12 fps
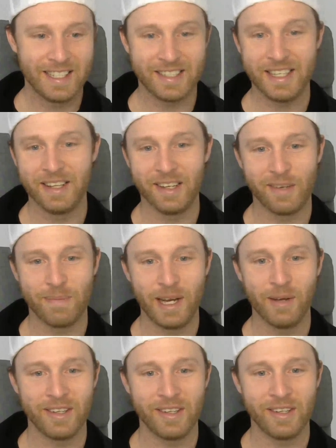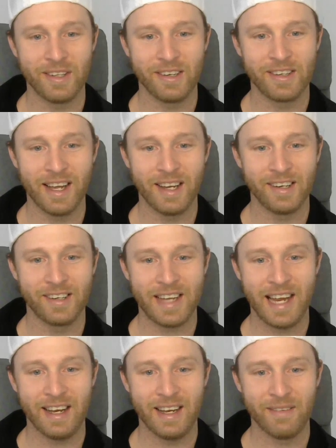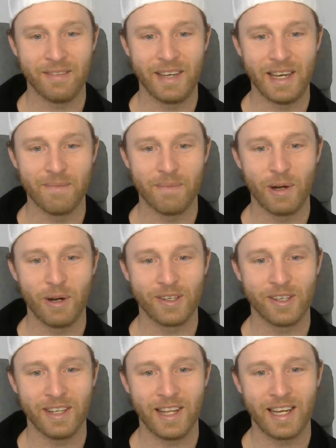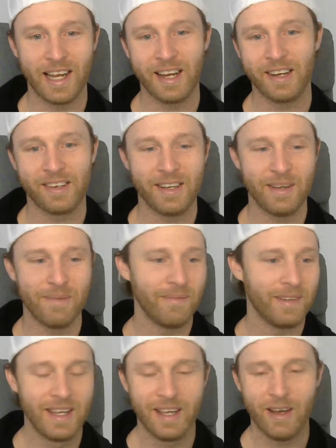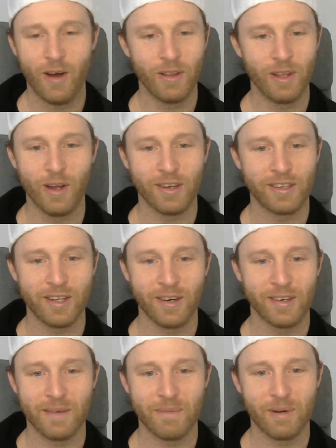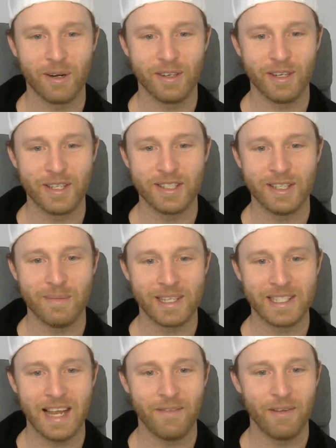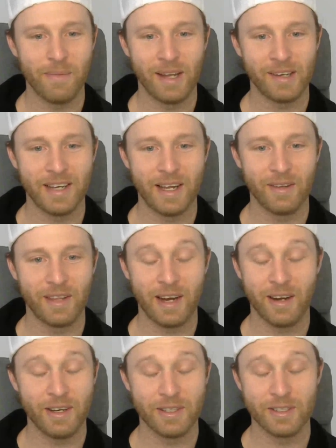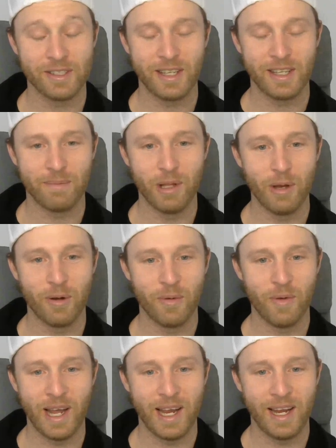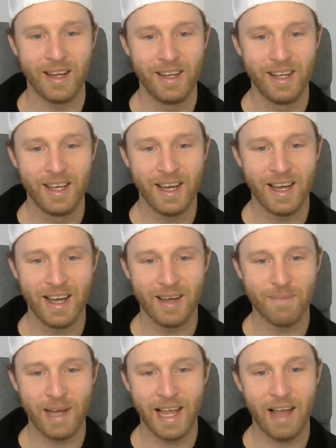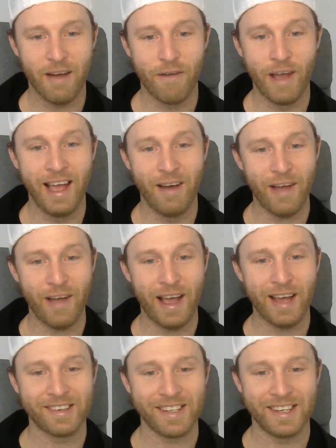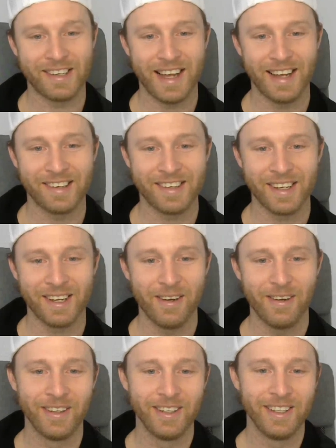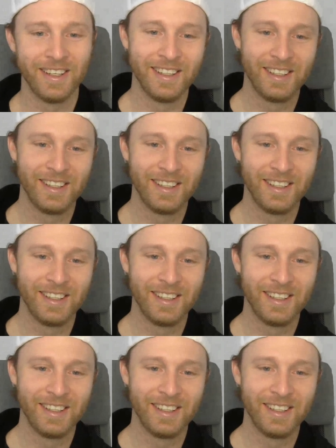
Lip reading: to see the speed at which these guys skate in person. Like I got to see all the all-stars in person. You see McDavid busting out there and you're just like blown away by how fast these guys can go.